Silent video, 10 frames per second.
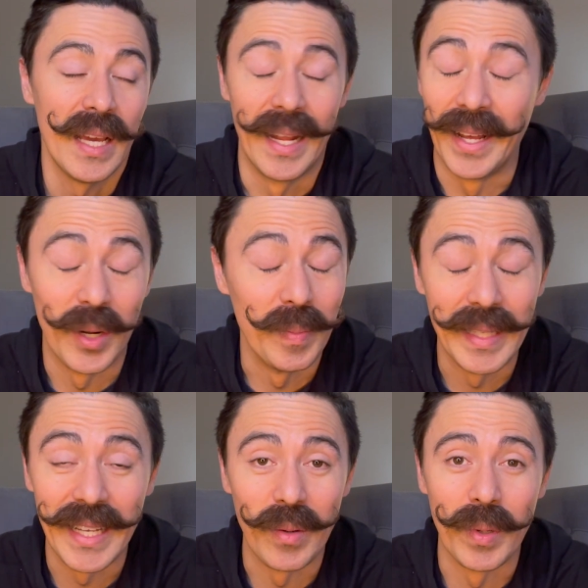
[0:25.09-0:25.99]
And I don't
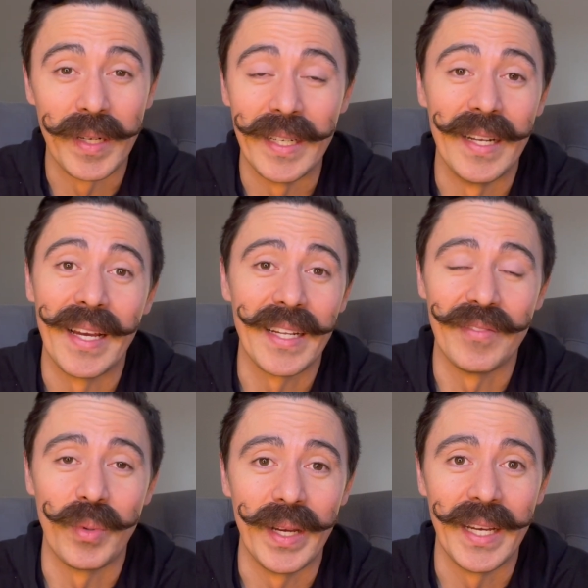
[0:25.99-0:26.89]
mean that word in a
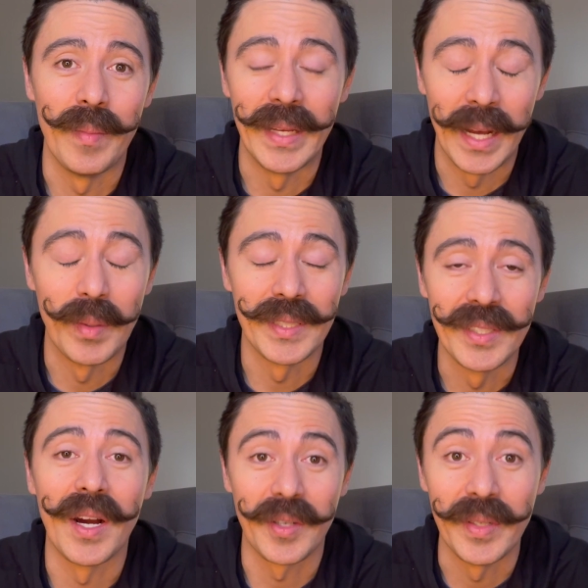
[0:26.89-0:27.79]
negative way. I mean, I was
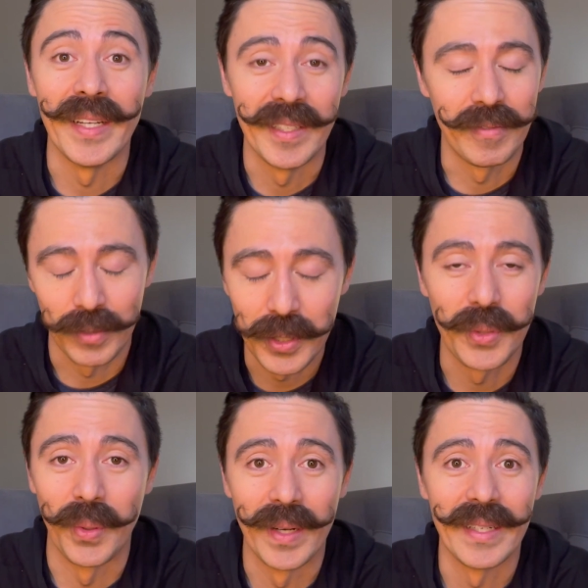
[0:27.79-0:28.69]
indoctrinated for
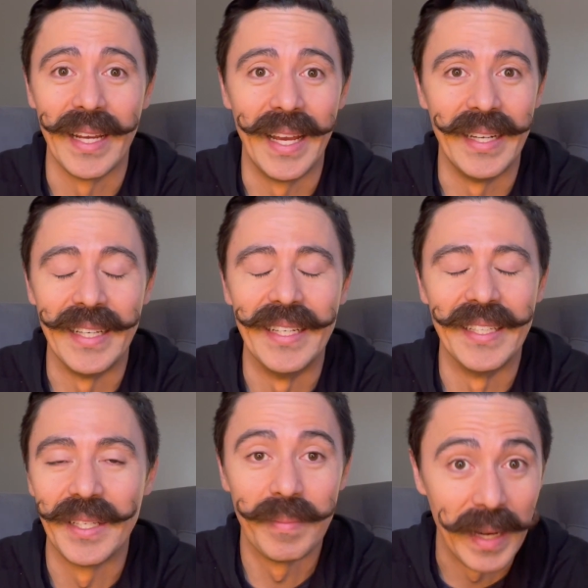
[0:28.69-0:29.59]
sure, and
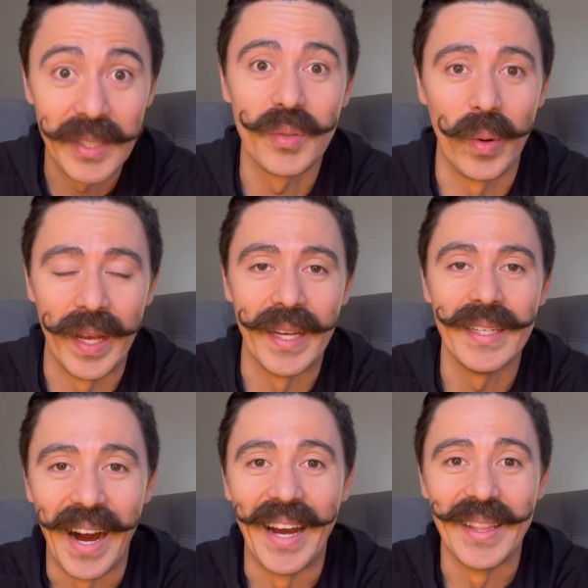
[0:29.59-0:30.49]
in the best way.
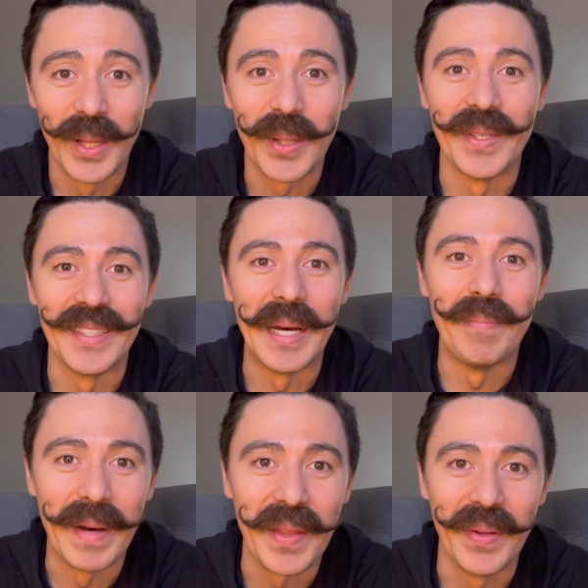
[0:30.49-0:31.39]
I learned
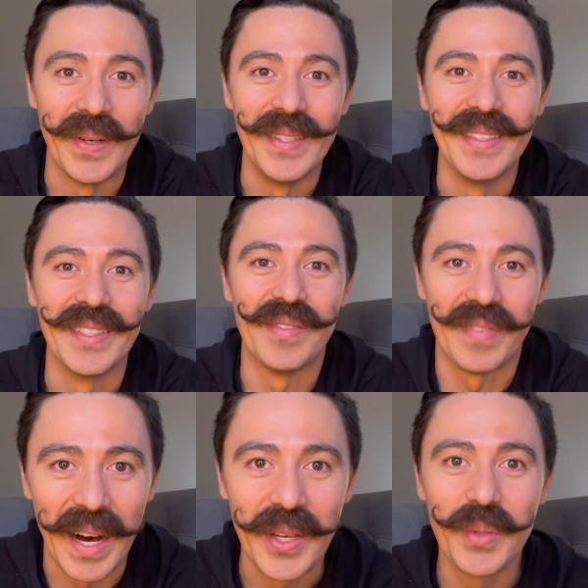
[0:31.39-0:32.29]
at Bethel the
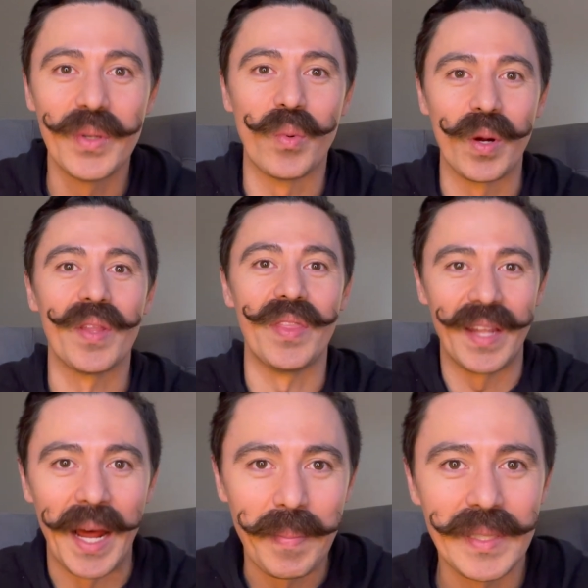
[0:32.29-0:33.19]
value and worth
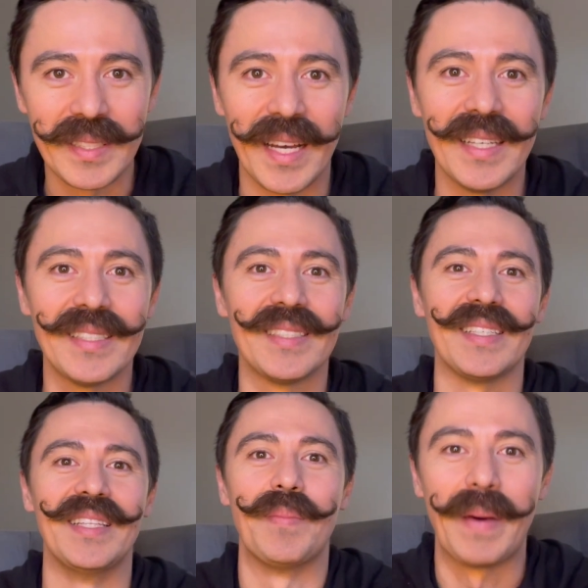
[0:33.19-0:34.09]
that I possess
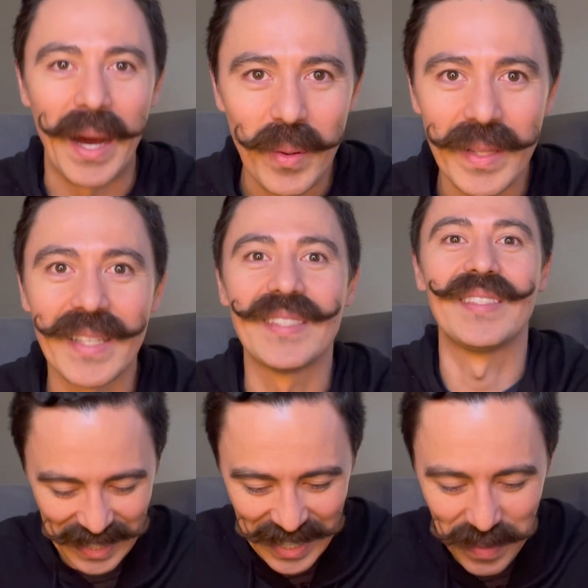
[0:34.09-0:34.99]
and the power
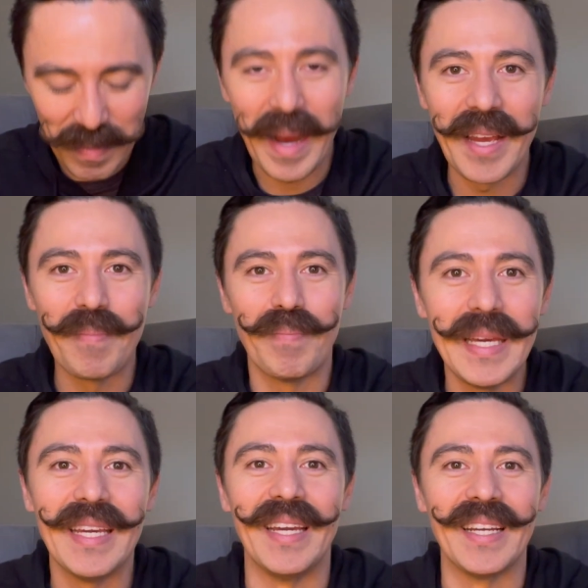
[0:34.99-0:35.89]
that's in my
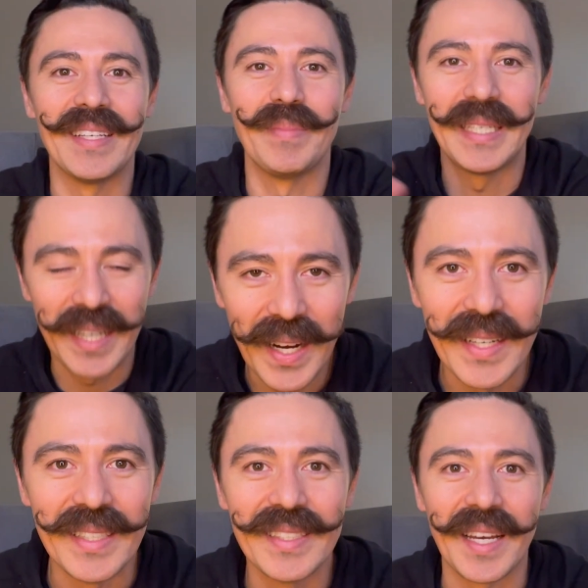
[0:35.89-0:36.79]
being
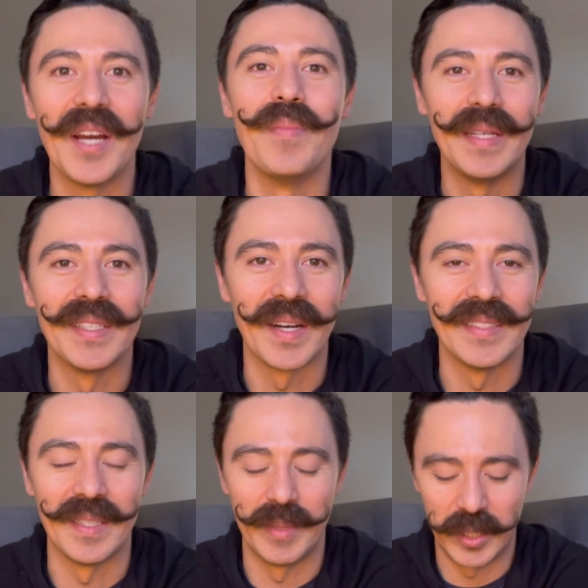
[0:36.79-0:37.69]
because I'm in
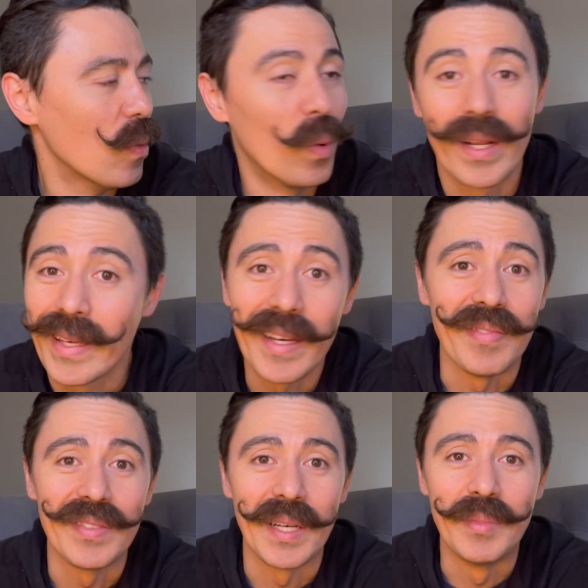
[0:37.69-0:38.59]
God's image. What a
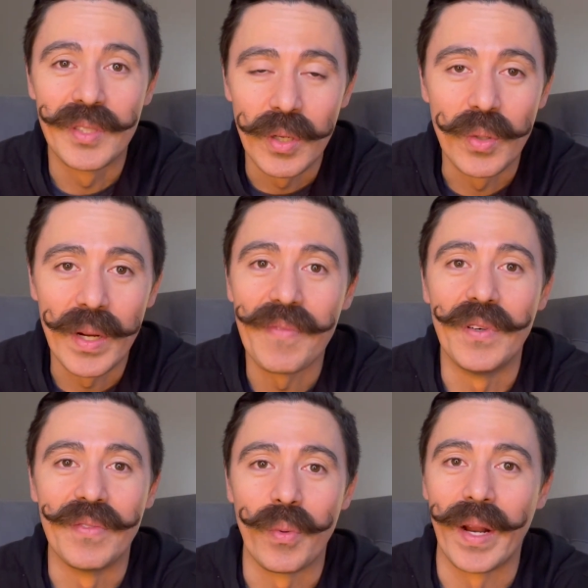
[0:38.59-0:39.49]
gift. I'm so
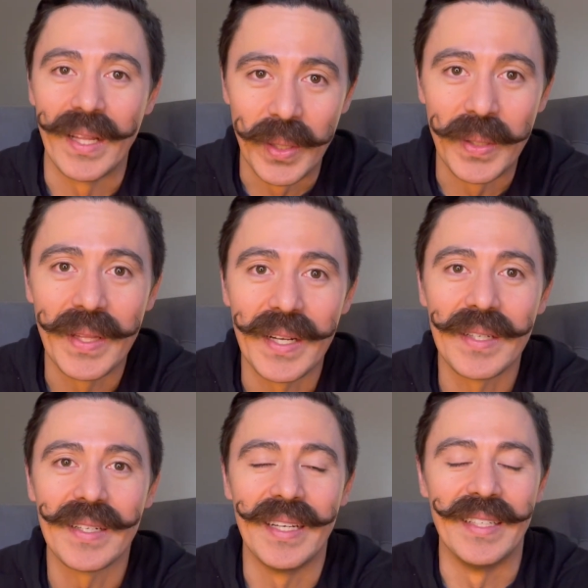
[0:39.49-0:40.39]
grateful for what I learned
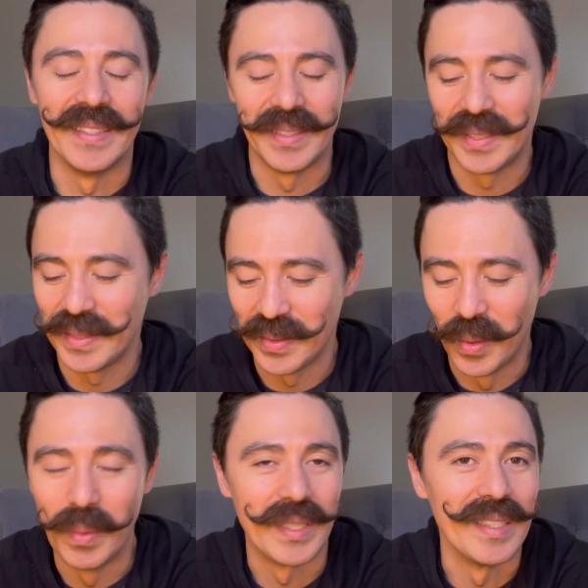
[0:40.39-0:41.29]
there and
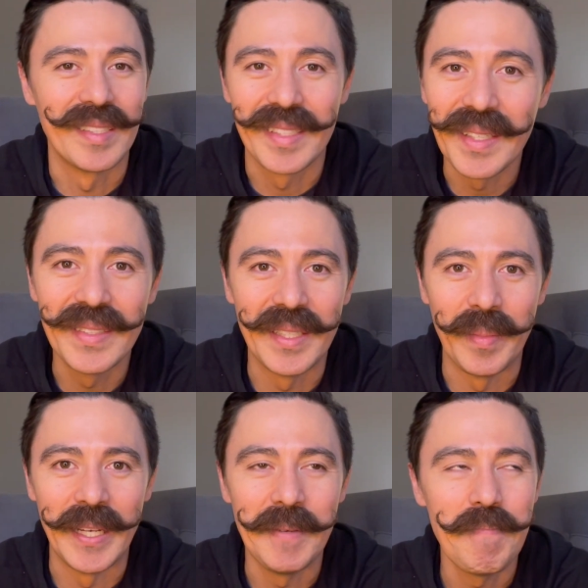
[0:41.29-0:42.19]
what was instilled in
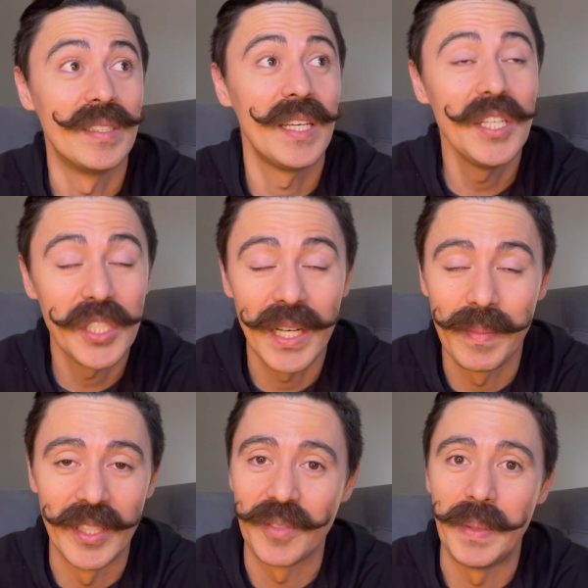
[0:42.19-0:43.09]
me. Teaching a
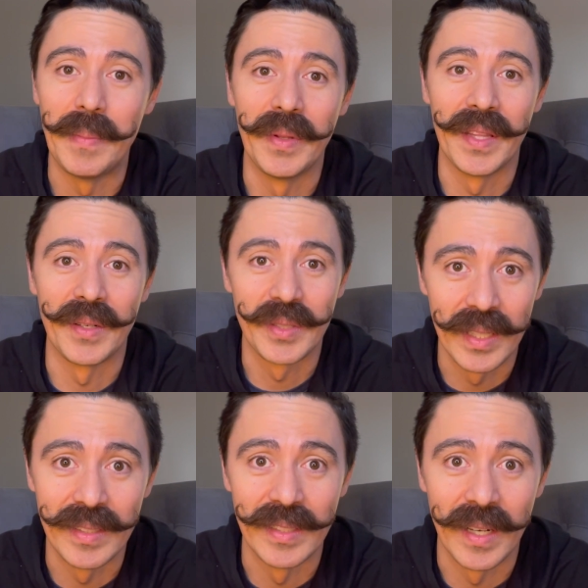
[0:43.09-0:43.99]
bunch of people that they're
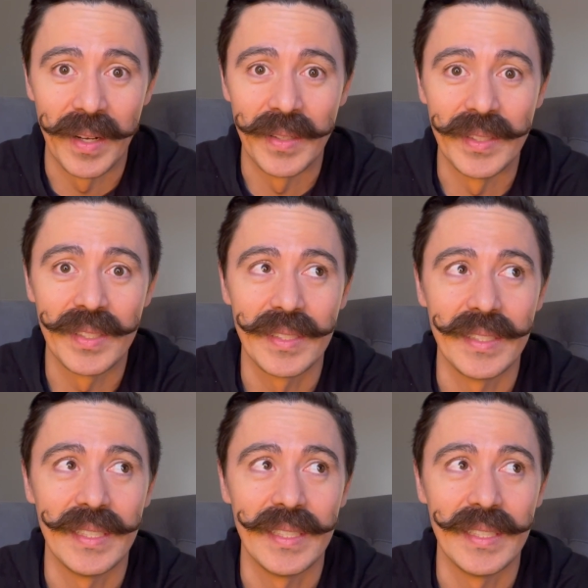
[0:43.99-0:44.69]
sons and daughters